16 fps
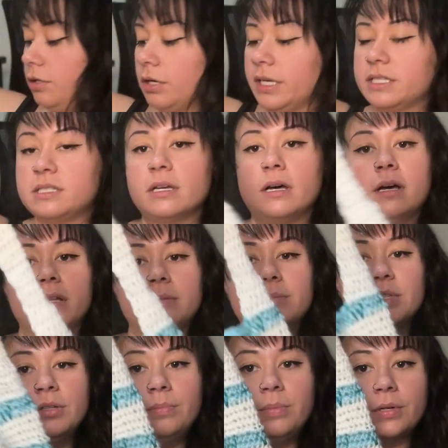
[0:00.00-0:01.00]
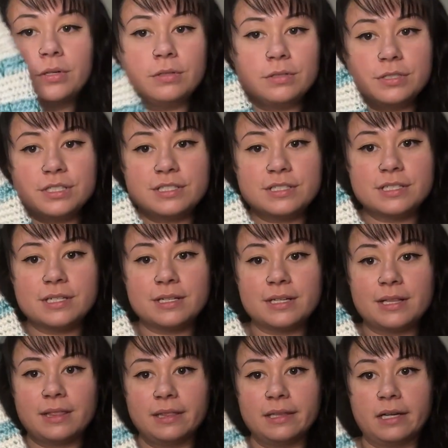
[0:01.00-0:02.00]
guys saw the blue purse.
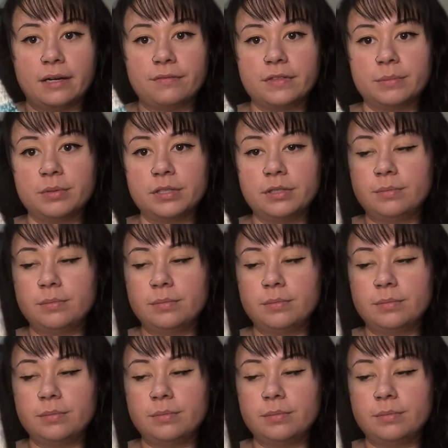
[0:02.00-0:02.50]
Love the blue